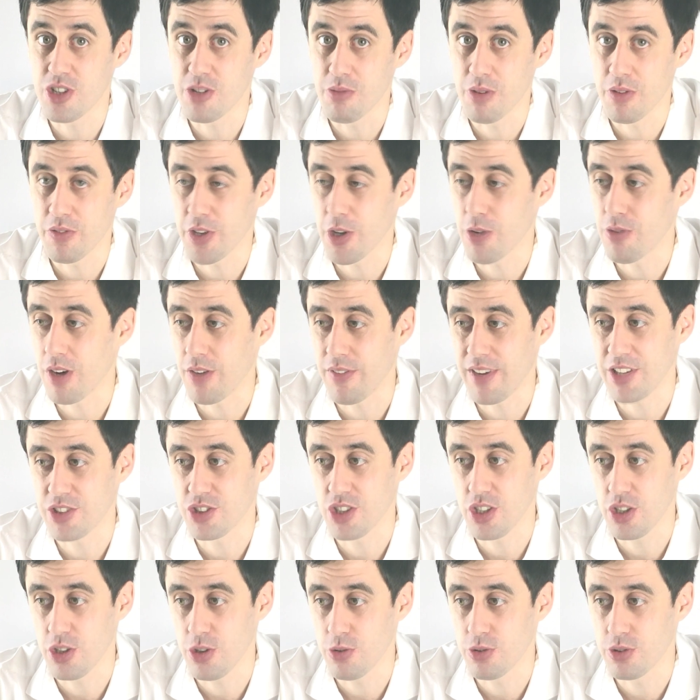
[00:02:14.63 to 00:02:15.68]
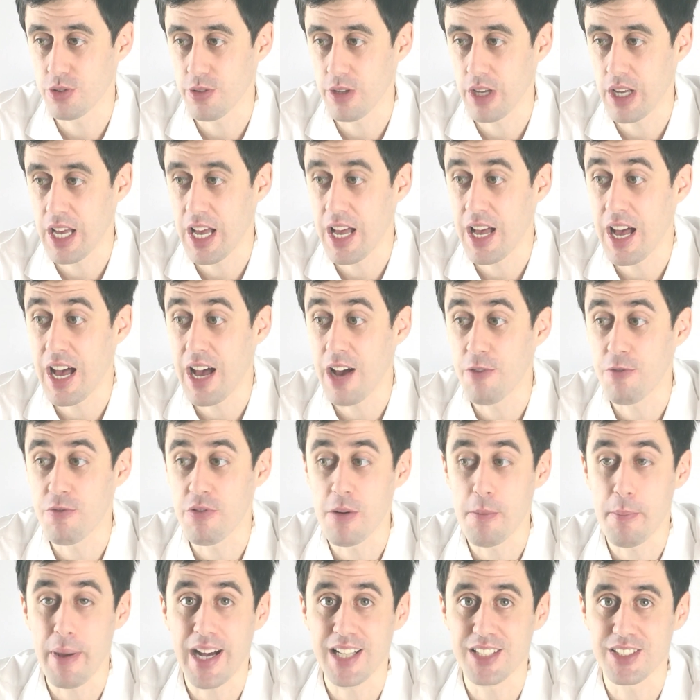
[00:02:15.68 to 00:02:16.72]
review, I've actually used a
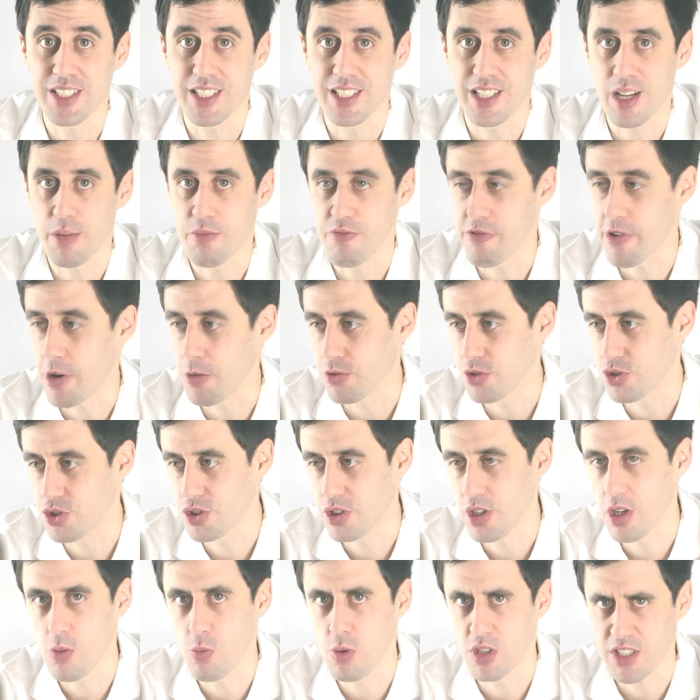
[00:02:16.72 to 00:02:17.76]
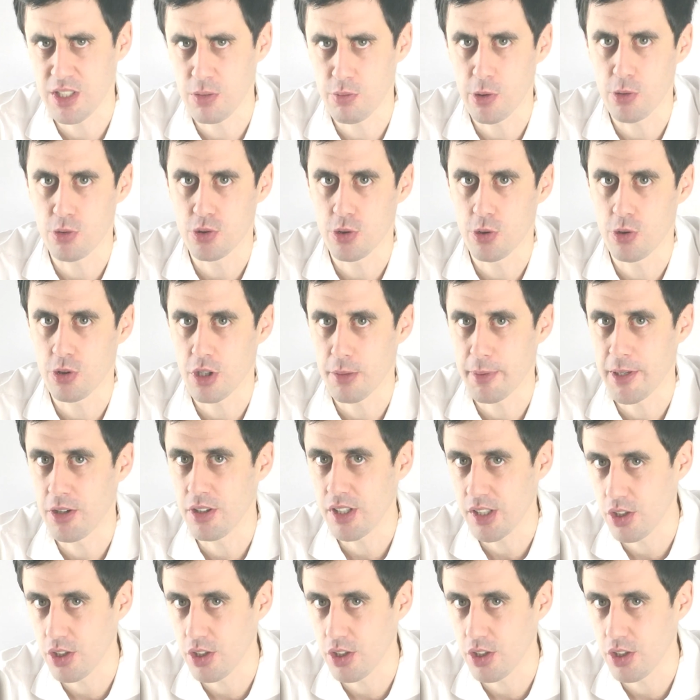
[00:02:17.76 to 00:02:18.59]
thematic approach, which I will talk about in